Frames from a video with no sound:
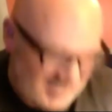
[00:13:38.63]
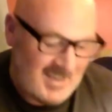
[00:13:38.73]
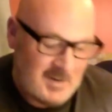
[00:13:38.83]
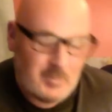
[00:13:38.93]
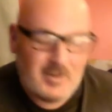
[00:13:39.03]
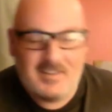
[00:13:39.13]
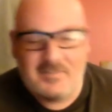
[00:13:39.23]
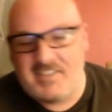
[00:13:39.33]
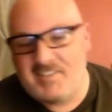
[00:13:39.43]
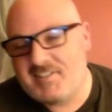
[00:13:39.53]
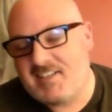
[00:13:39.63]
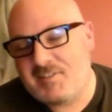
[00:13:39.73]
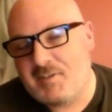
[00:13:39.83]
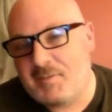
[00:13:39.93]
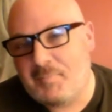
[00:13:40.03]
one of the videos I
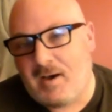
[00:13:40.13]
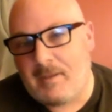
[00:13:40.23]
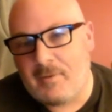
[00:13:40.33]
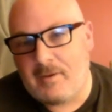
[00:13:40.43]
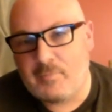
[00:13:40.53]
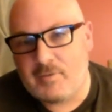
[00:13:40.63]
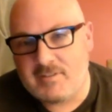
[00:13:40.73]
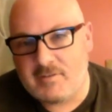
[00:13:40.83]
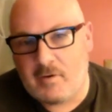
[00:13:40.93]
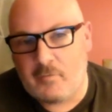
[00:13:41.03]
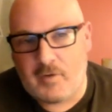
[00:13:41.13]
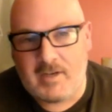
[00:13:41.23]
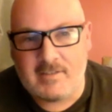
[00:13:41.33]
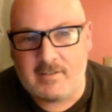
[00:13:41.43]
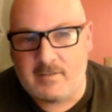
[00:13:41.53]
saw pop up was a
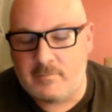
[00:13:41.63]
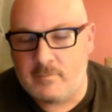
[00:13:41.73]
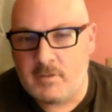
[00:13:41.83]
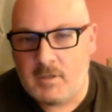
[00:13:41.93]
random,